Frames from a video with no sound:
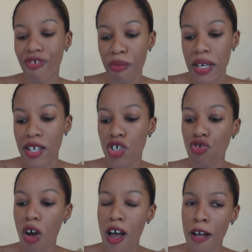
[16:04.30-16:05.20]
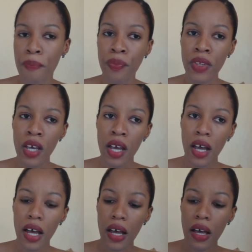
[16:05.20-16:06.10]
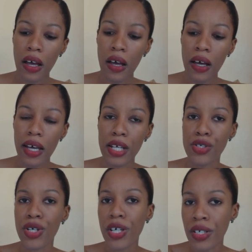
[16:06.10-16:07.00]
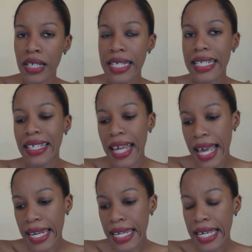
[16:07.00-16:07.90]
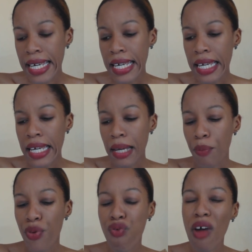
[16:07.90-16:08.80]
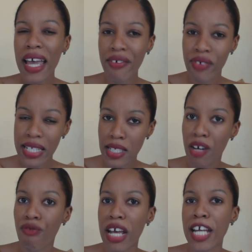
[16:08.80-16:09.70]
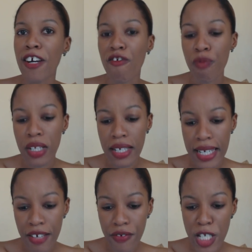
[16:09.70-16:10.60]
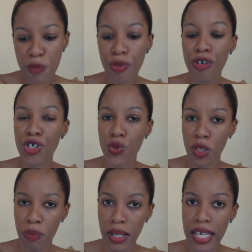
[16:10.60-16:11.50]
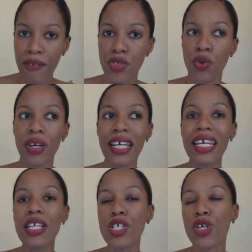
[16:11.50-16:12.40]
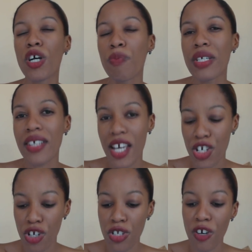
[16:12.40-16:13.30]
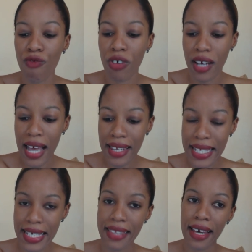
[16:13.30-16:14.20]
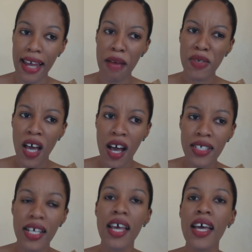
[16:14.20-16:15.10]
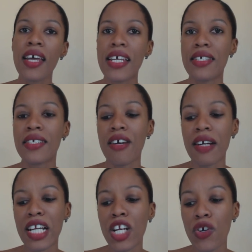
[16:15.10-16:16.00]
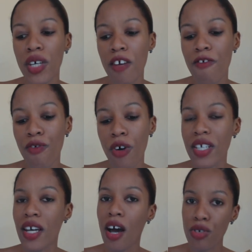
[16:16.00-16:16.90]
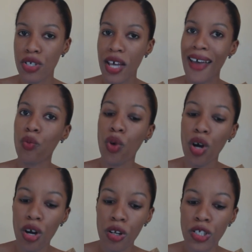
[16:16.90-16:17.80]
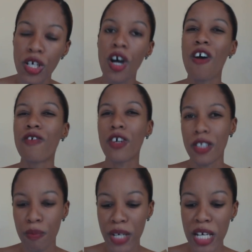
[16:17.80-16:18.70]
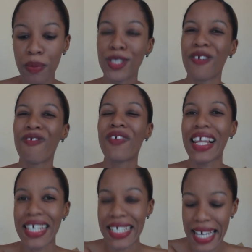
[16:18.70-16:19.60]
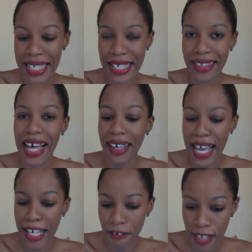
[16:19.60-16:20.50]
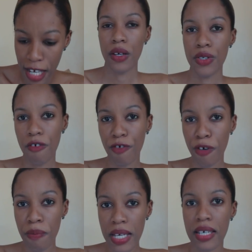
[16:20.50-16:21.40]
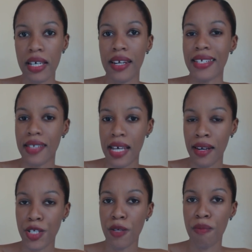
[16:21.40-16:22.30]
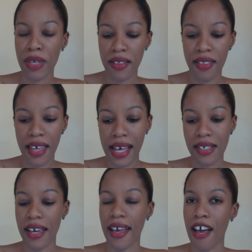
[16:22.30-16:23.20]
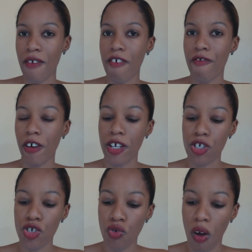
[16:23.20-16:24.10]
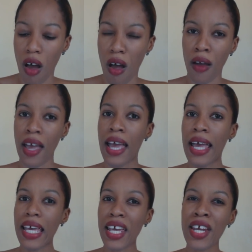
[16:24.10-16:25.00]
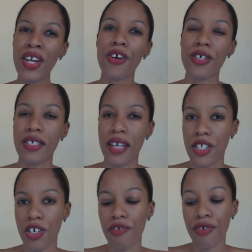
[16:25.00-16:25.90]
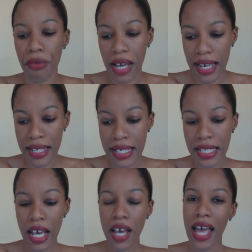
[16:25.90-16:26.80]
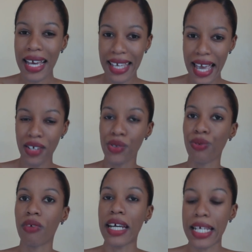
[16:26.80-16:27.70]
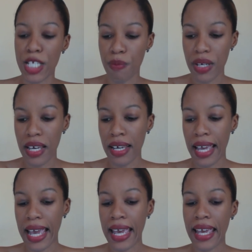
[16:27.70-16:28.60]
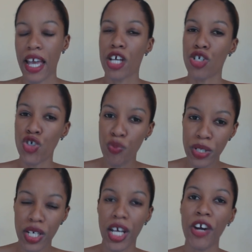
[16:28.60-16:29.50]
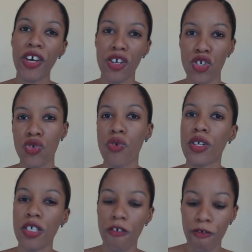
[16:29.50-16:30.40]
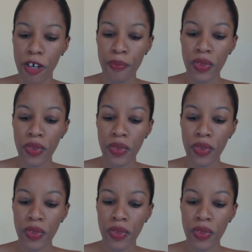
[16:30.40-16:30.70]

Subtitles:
for me, a strong internally led private terrain of beliefs, spiritual beliefs, or interpretations of reality that I'm not necessarily looking for the outside world of other people to validate, that kind of thing. So for me, it has tended to mean that I have a very strong inner sense of grace. Again, grace being a Jupiterian sort of